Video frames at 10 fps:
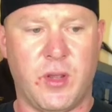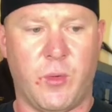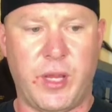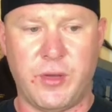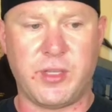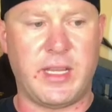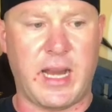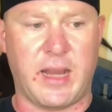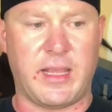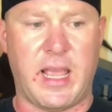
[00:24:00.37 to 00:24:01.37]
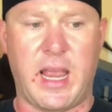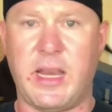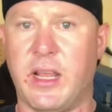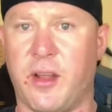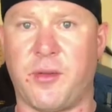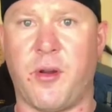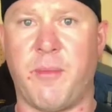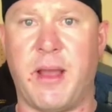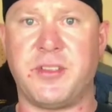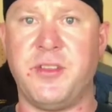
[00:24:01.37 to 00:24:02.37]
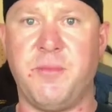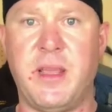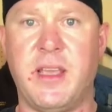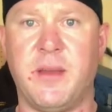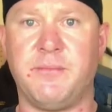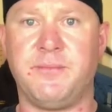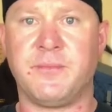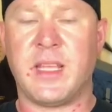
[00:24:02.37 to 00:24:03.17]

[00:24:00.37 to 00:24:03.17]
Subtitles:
we usually get out of the canyon, get on the road about 2 p.m.,